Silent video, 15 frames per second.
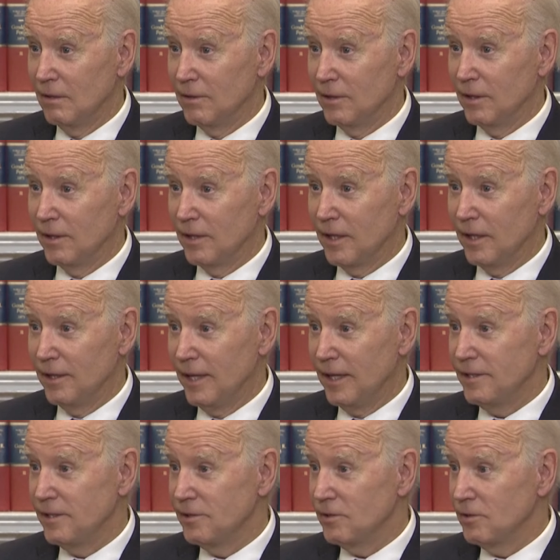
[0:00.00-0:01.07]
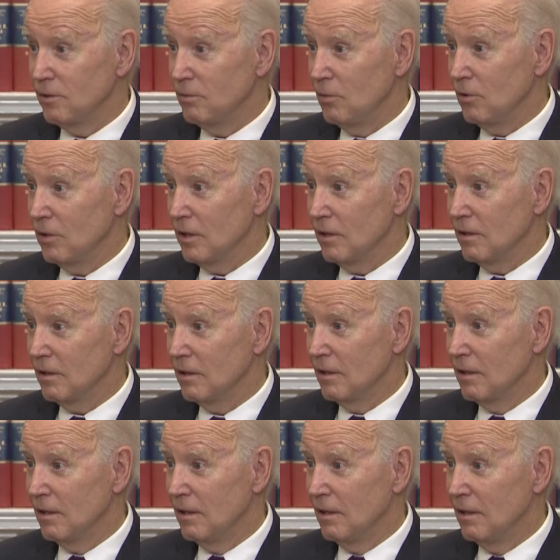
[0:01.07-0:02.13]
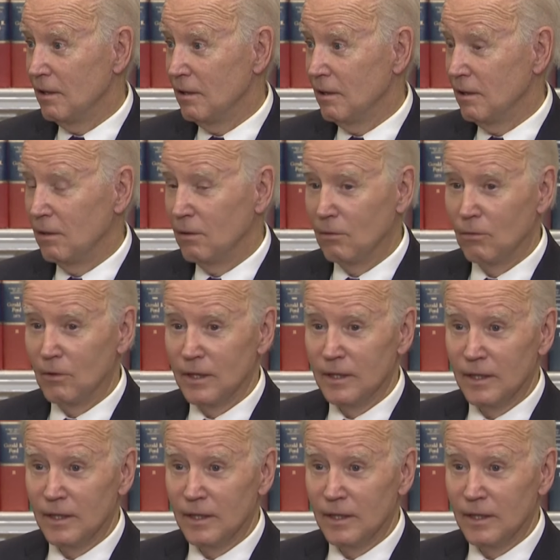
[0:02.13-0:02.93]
You're going to cut agents at the border? We